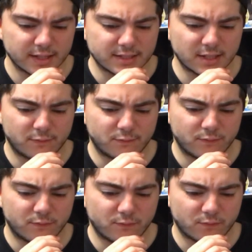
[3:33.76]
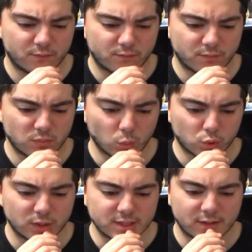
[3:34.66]
Is this a? We're looking right at it too.
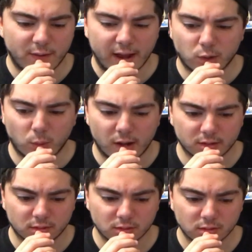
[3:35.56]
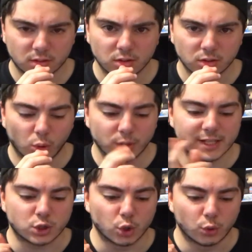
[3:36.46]
Which one's the fake one? Or is
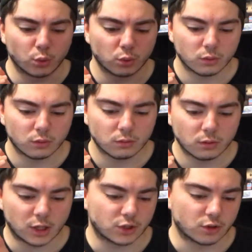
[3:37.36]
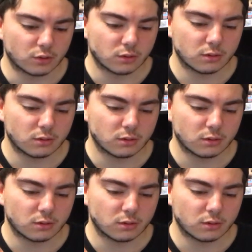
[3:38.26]
it two? I don't know.